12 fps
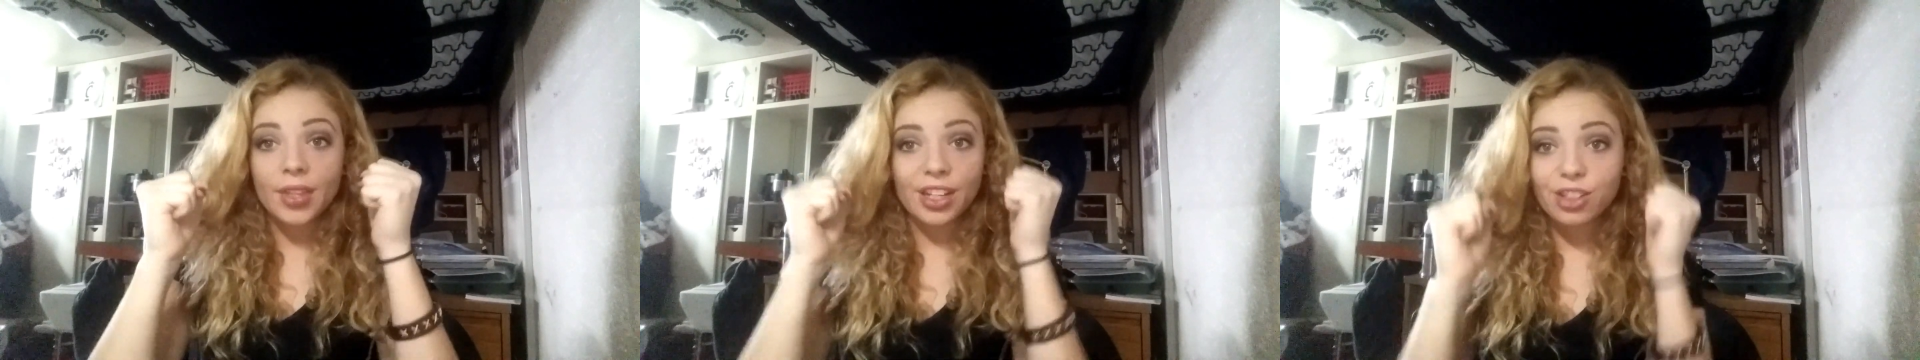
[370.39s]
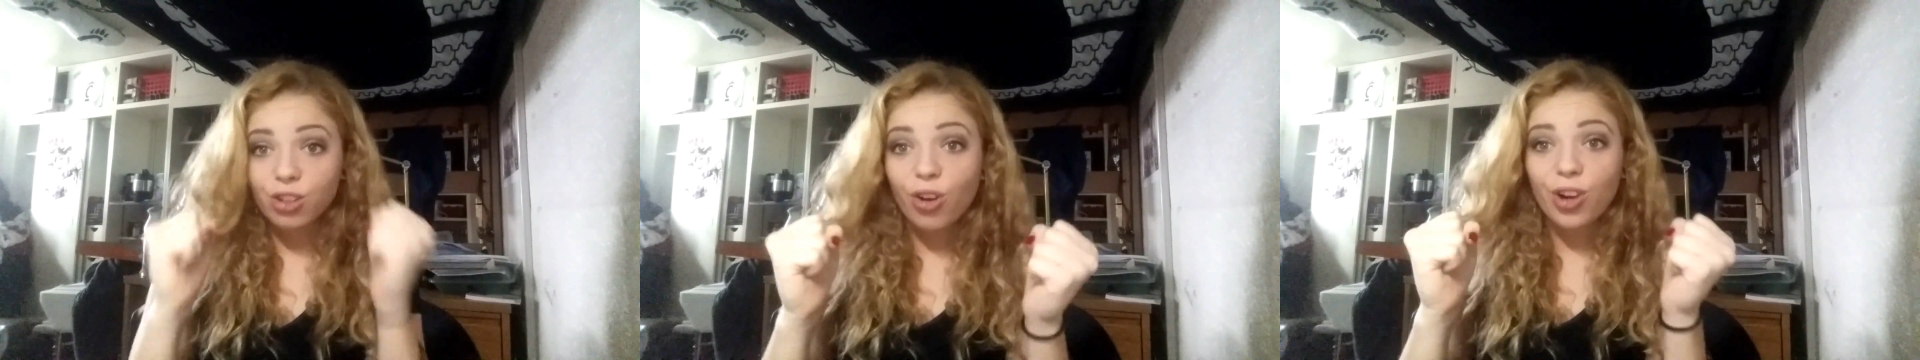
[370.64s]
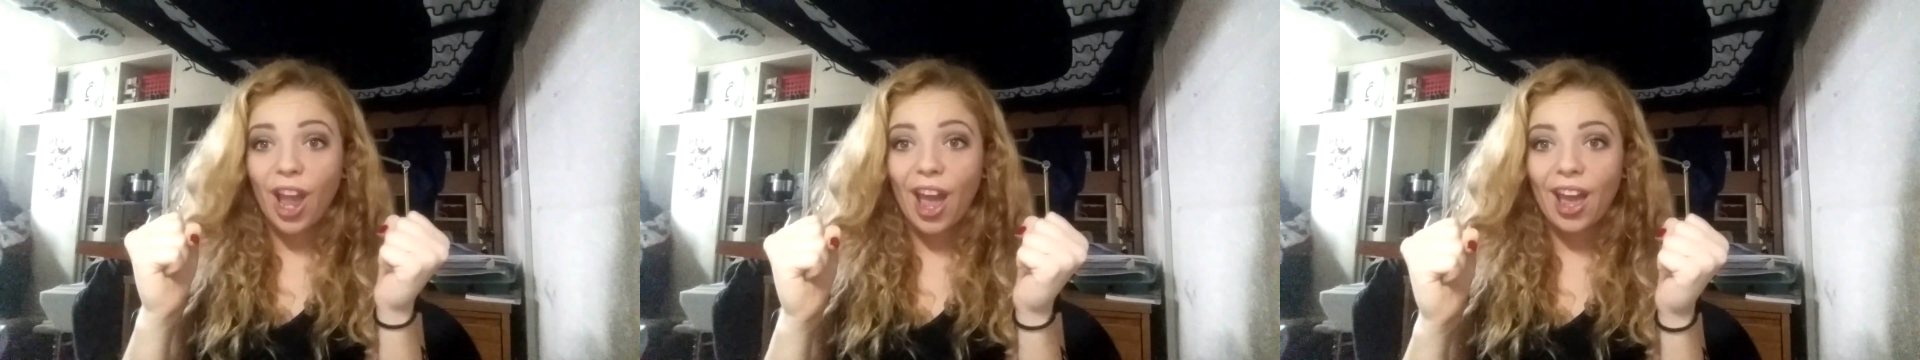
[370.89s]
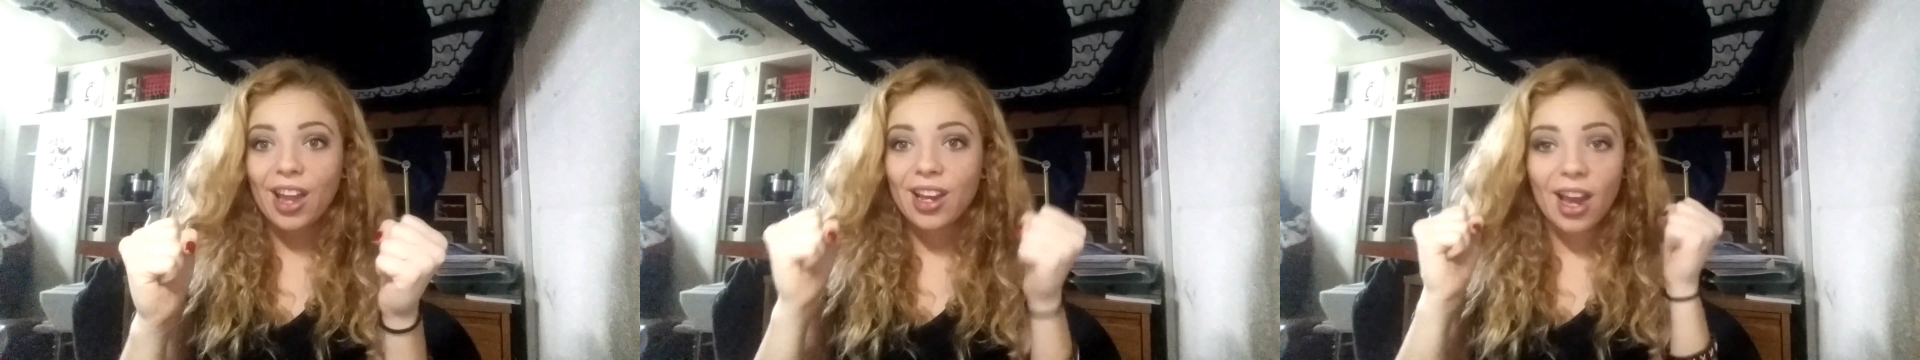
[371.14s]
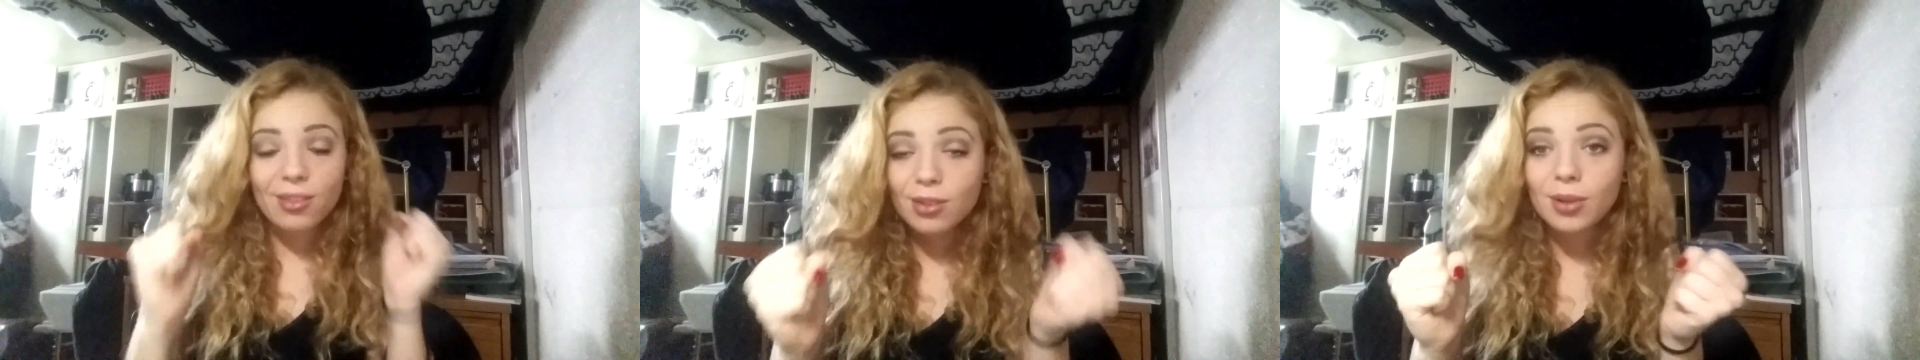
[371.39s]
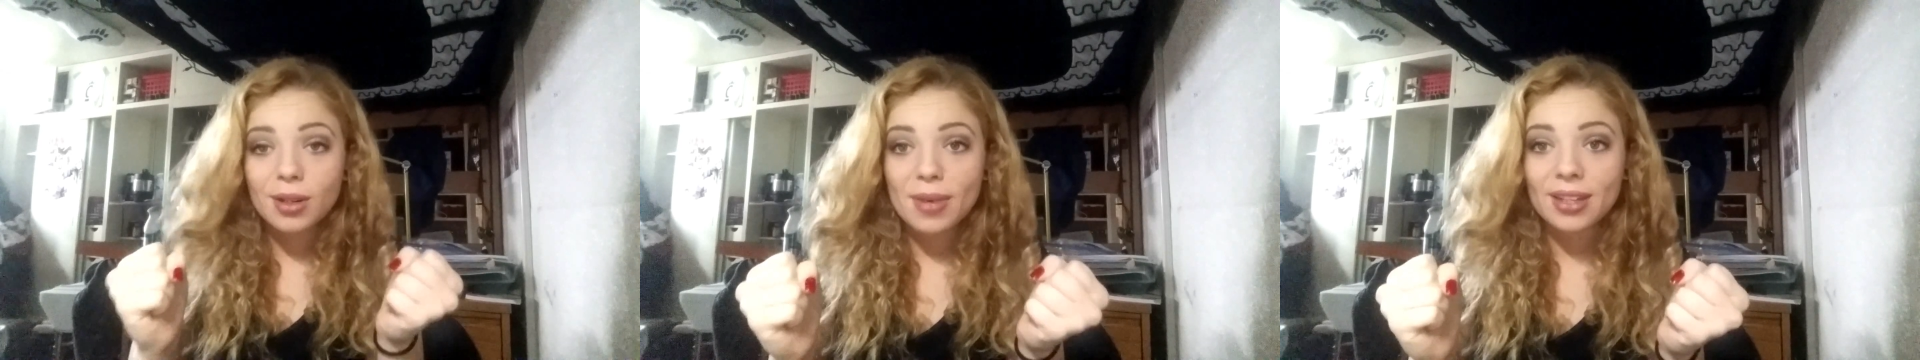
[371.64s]
It's okay.
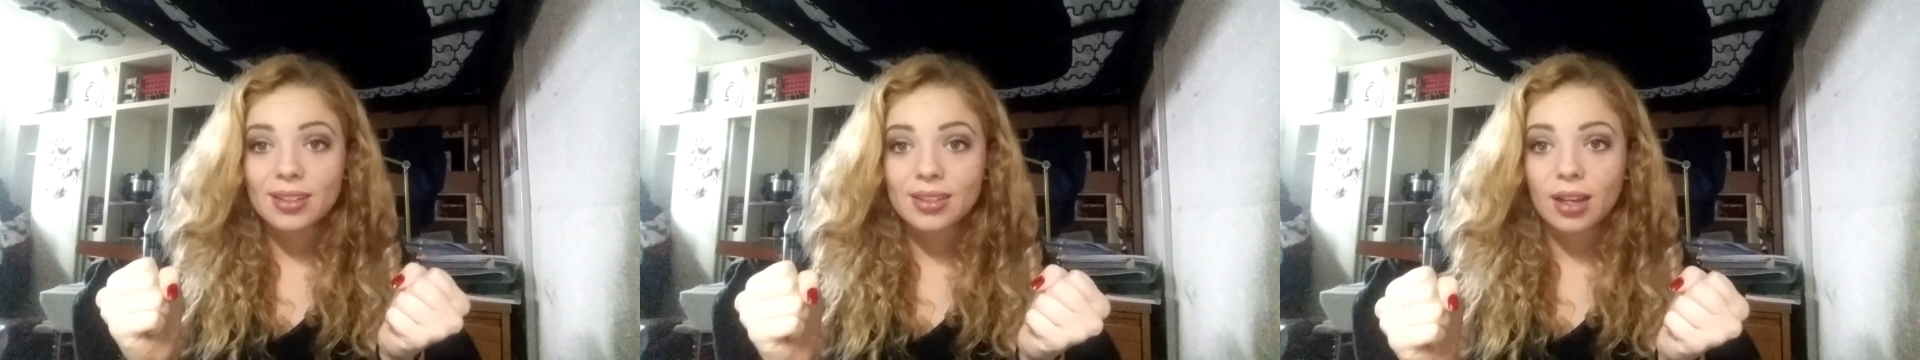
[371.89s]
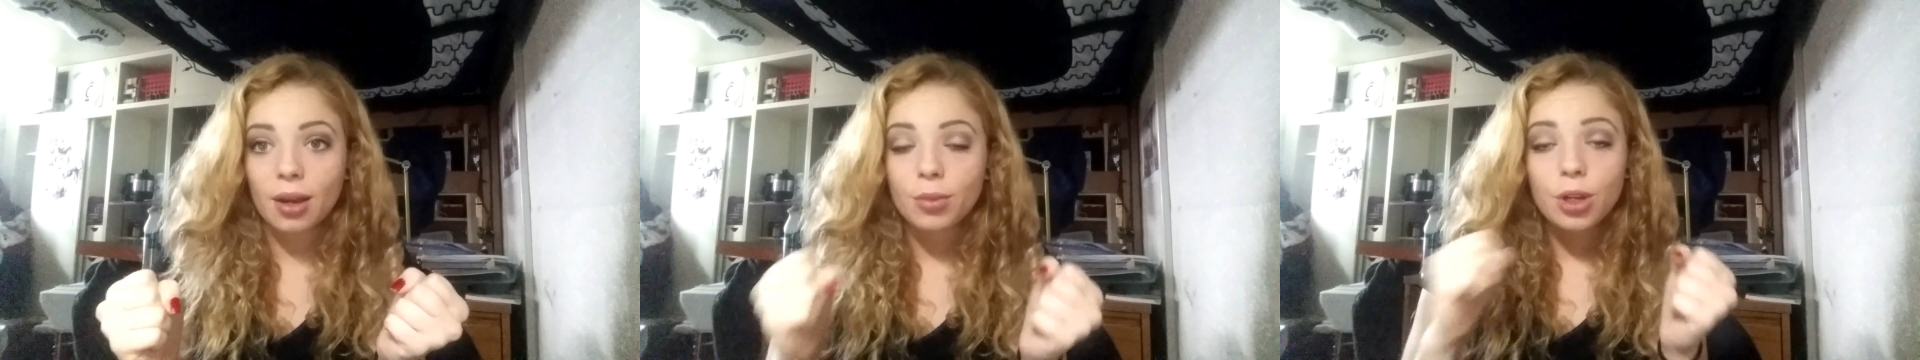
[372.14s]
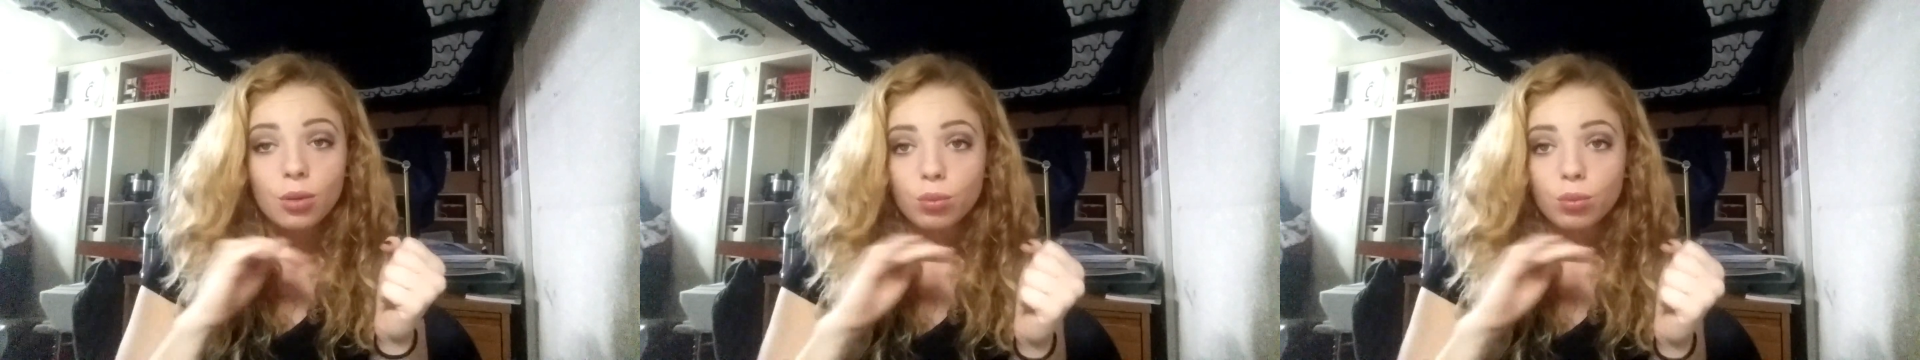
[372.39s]
Everybody messes up.